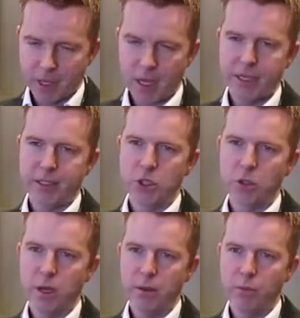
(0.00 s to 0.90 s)
Hi,
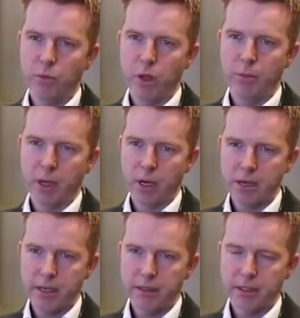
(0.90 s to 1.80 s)
so I'm Rob
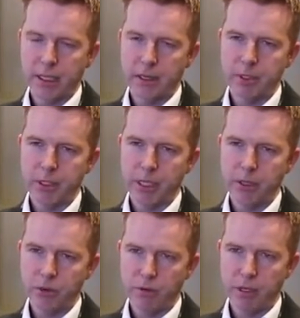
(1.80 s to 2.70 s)
McCartney and I'm a
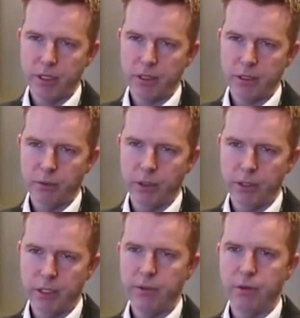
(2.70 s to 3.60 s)
senior advisor
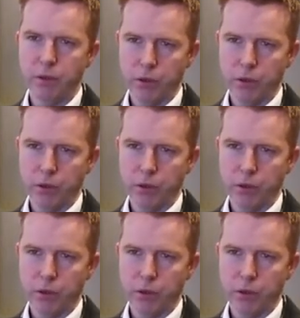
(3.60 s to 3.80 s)
with the Zevo